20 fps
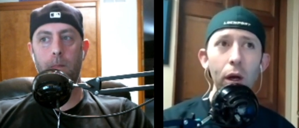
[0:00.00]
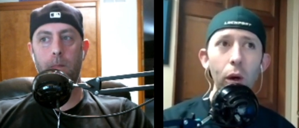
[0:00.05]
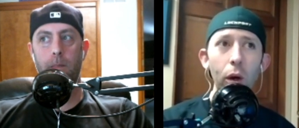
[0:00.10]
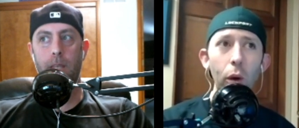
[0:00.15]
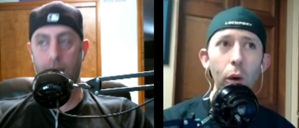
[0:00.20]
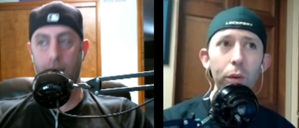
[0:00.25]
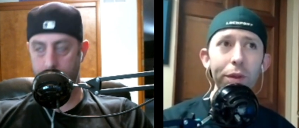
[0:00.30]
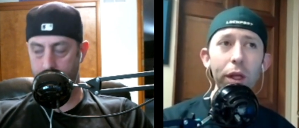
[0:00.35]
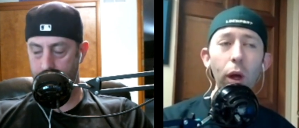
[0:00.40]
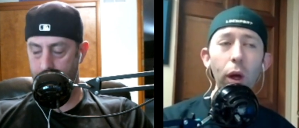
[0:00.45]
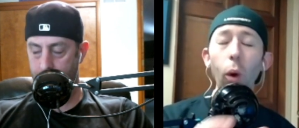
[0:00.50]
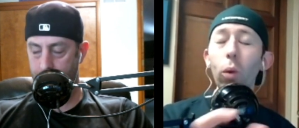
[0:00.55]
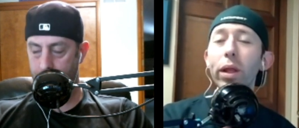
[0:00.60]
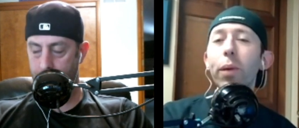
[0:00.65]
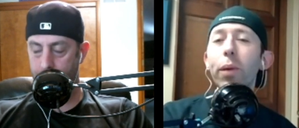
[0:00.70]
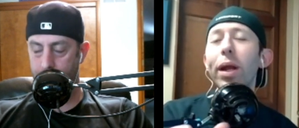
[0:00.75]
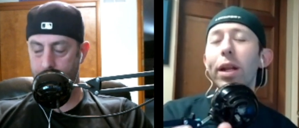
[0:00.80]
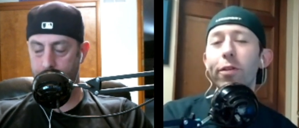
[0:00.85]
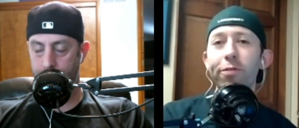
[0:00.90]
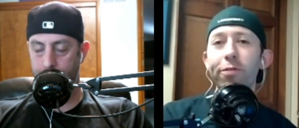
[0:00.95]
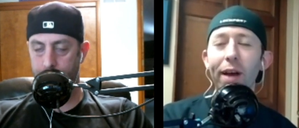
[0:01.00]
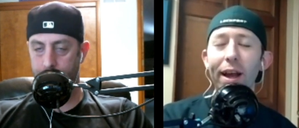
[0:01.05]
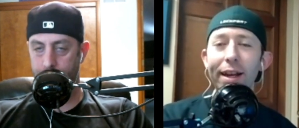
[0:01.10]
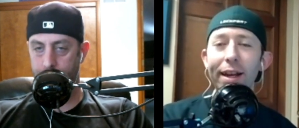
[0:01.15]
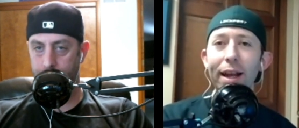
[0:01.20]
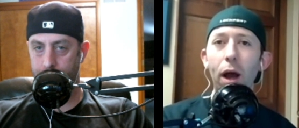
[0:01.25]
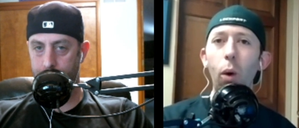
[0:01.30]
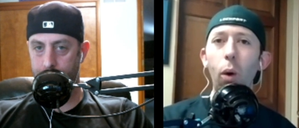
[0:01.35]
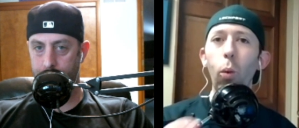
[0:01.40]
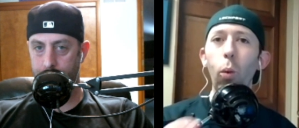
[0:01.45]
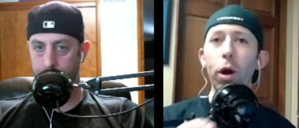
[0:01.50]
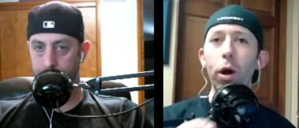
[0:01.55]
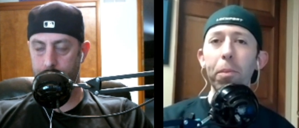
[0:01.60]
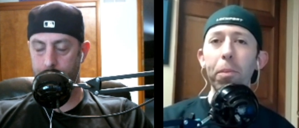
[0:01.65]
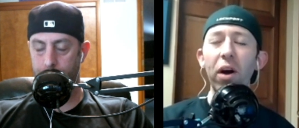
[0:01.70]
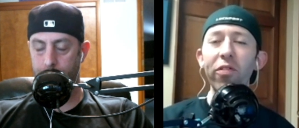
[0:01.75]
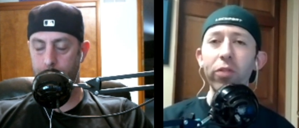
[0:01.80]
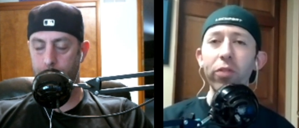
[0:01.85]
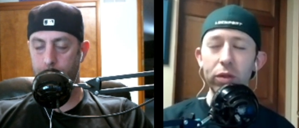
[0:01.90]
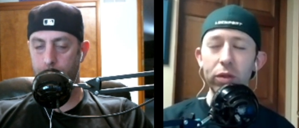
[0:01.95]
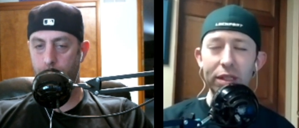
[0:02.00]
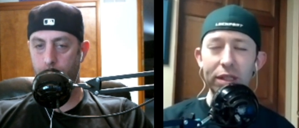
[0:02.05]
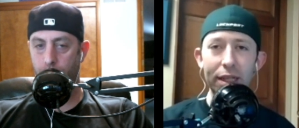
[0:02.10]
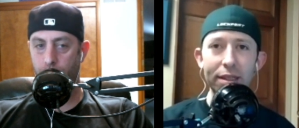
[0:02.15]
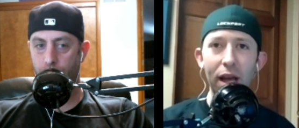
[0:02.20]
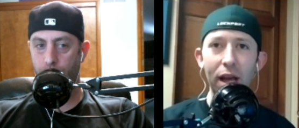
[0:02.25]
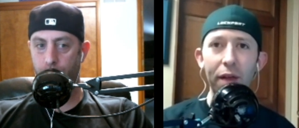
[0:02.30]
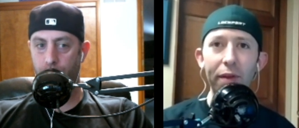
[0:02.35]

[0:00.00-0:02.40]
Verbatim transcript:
Speaker 1: Yes. The only way to find out where Buffalo sits on